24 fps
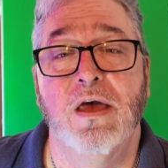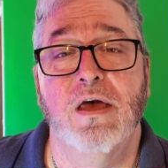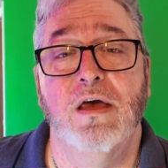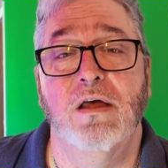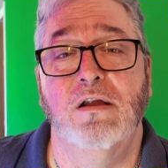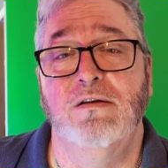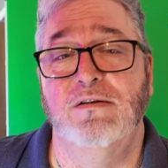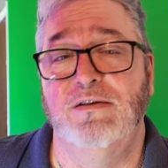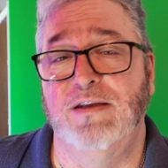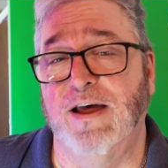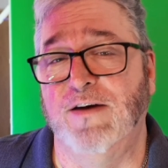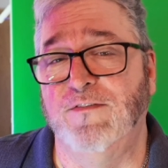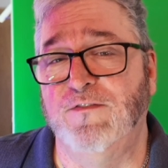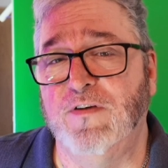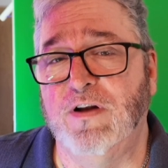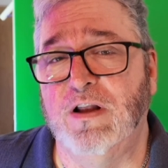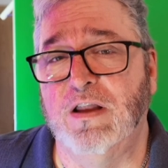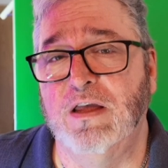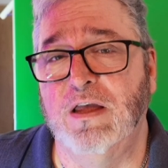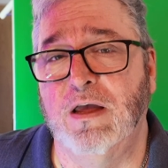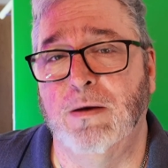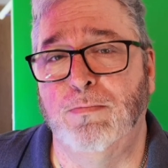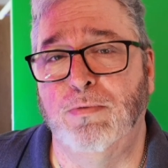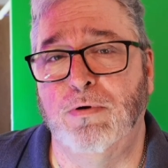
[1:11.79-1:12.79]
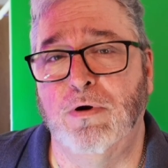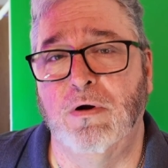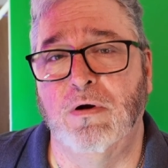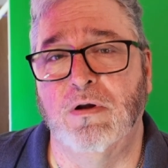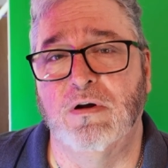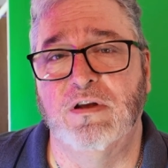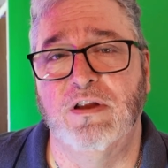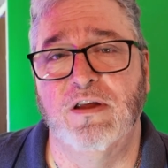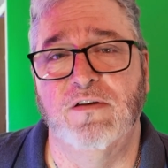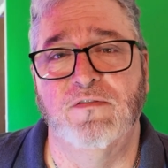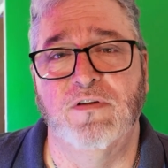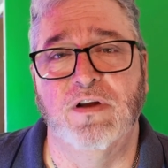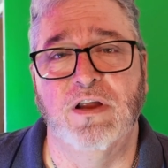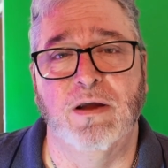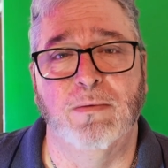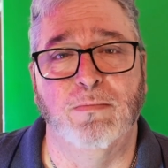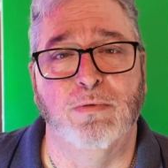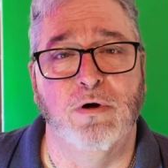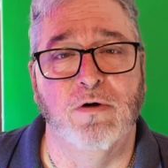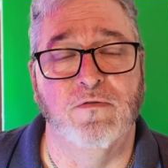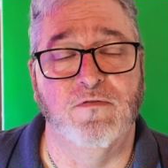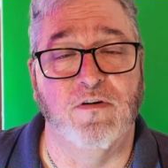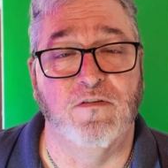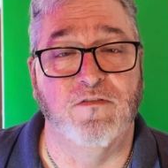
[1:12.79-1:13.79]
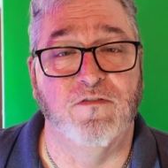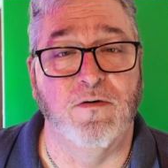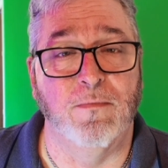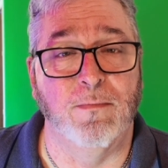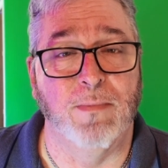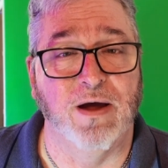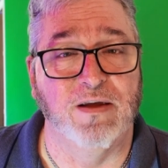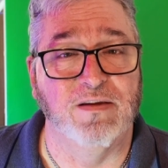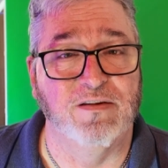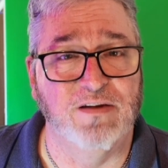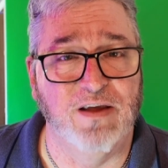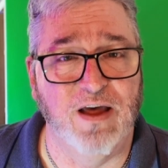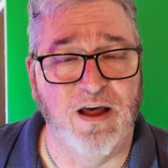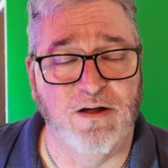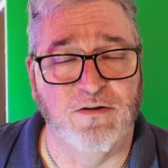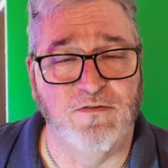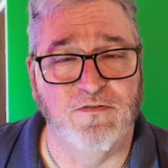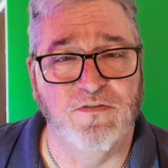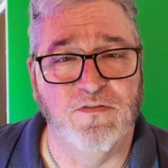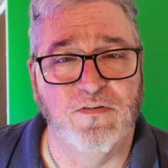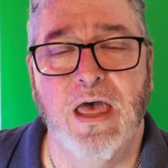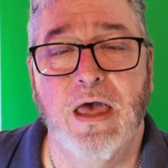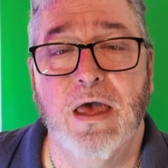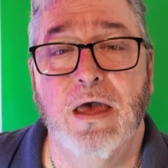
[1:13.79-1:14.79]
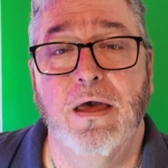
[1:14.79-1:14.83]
Definitely a productivity improver for myself,